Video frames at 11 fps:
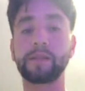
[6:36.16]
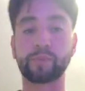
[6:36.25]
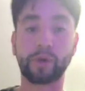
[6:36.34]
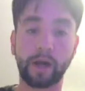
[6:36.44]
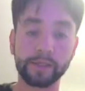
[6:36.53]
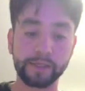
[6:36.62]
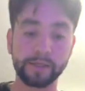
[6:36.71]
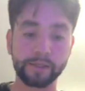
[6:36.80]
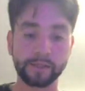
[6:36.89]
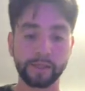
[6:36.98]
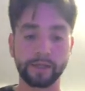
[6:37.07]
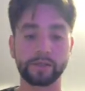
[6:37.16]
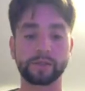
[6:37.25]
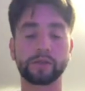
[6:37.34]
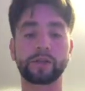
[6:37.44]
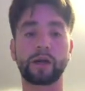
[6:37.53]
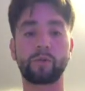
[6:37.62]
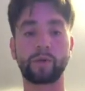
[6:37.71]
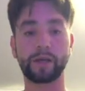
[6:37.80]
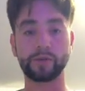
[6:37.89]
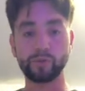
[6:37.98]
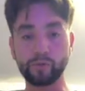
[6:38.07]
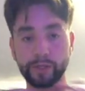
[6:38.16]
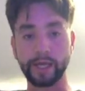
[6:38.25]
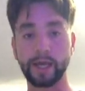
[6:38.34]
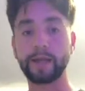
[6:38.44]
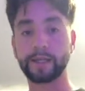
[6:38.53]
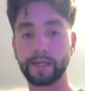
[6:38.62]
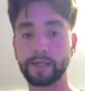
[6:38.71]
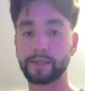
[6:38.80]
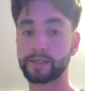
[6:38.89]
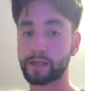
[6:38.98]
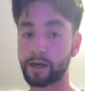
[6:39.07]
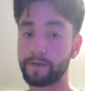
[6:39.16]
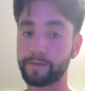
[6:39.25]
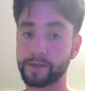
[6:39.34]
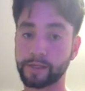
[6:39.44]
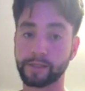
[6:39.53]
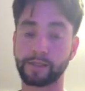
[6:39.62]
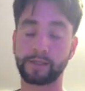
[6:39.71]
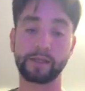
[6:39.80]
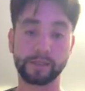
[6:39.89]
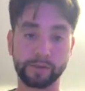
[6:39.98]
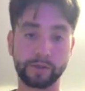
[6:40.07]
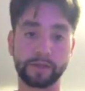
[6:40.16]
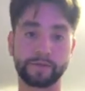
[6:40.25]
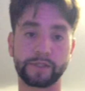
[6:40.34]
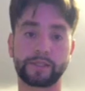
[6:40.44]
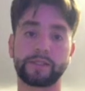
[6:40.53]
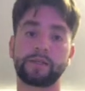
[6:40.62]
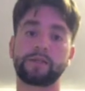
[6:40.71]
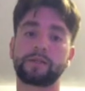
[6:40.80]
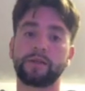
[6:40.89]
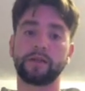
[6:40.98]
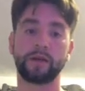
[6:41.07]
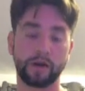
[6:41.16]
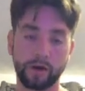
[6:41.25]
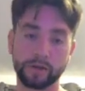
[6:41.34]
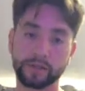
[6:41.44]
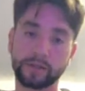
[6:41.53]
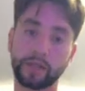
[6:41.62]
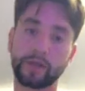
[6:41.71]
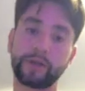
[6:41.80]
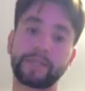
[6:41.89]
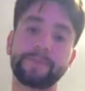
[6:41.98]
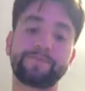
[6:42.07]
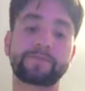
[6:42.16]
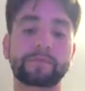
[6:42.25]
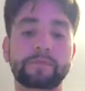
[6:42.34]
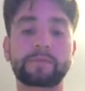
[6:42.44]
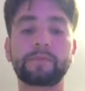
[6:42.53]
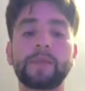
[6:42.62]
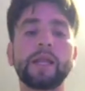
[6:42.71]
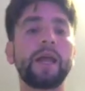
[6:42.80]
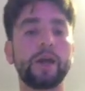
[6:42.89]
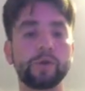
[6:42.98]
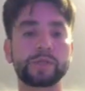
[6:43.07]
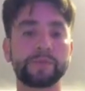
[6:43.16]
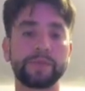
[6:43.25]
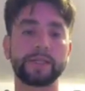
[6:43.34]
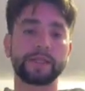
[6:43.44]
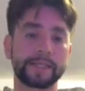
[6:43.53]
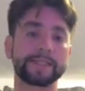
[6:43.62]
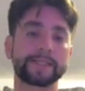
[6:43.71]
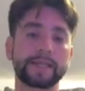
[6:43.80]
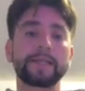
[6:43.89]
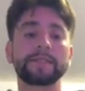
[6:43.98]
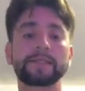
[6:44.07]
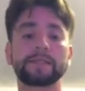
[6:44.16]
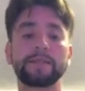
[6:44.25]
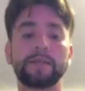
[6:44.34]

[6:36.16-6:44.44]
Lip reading: the process so that way you can get this confidence and this relevancy down. Also, clarity helps to be concise.